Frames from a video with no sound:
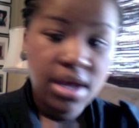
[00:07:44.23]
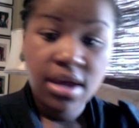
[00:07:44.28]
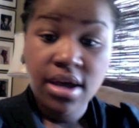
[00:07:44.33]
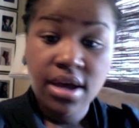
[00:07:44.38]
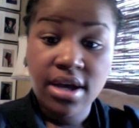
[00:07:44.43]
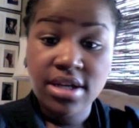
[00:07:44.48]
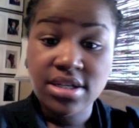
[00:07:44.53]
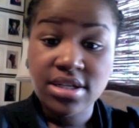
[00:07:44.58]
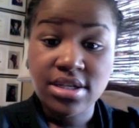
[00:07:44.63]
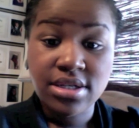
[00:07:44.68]

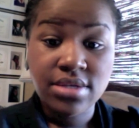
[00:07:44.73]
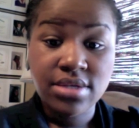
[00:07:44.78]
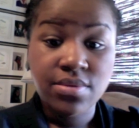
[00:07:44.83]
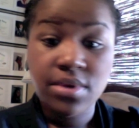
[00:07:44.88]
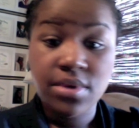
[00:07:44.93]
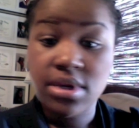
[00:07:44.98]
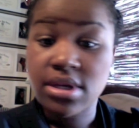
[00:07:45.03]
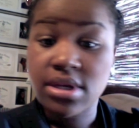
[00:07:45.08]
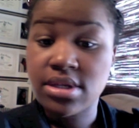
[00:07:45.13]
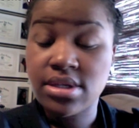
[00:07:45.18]
I just
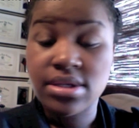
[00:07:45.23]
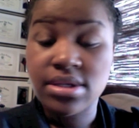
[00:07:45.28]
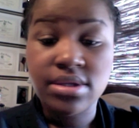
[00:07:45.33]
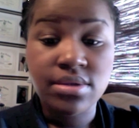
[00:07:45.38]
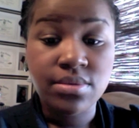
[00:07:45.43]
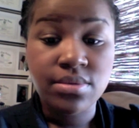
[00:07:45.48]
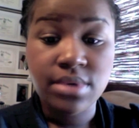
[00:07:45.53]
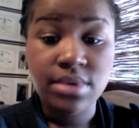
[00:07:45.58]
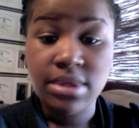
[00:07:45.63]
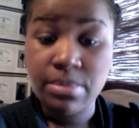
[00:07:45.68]
want a
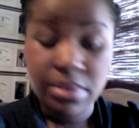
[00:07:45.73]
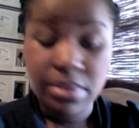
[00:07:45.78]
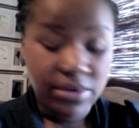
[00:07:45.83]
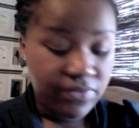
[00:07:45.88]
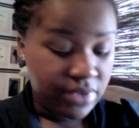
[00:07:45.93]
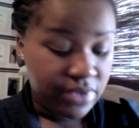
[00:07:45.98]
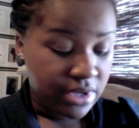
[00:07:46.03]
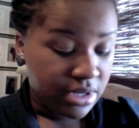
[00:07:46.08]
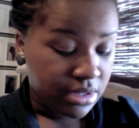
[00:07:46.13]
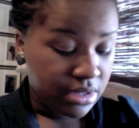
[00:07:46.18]
sweep of
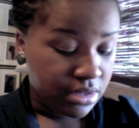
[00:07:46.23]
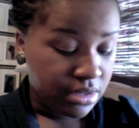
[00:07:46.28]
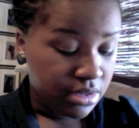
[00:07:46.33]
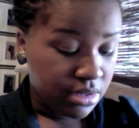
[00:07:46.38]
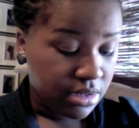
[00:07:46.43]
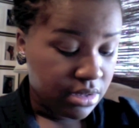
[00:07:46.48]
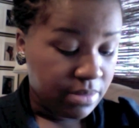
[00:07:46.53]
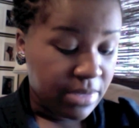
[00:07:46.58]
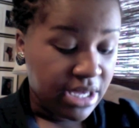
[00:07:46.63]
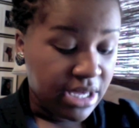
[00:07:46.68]
color
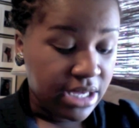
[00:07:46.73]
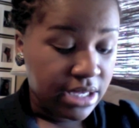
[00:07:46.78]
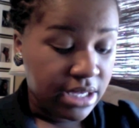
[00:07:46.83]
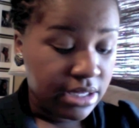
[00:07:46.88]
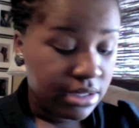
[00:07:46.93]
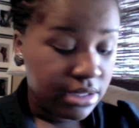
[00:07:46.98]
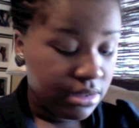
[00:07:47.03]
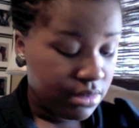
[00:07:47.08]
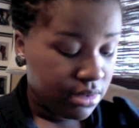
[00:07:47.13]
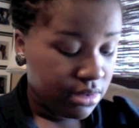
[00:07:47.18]
on
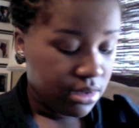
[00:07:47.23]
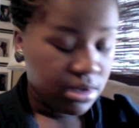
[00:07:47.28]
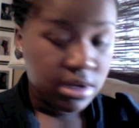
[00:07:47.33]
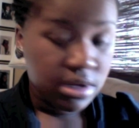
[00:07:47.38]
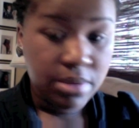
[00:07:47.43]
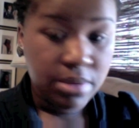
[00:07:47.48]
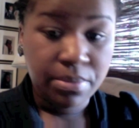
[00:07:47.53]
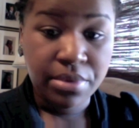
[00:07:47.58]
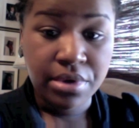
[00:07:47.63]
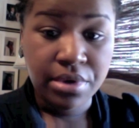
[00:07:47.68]
my
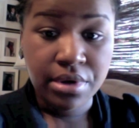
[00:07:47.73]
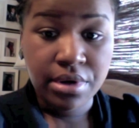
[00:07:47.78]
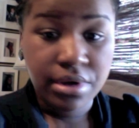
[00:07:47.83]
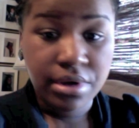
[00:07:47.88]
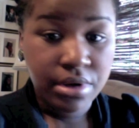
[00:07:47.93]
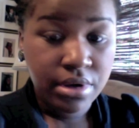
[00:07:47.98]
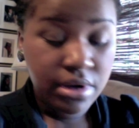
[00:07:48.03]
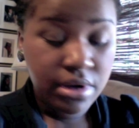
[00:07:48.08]
upper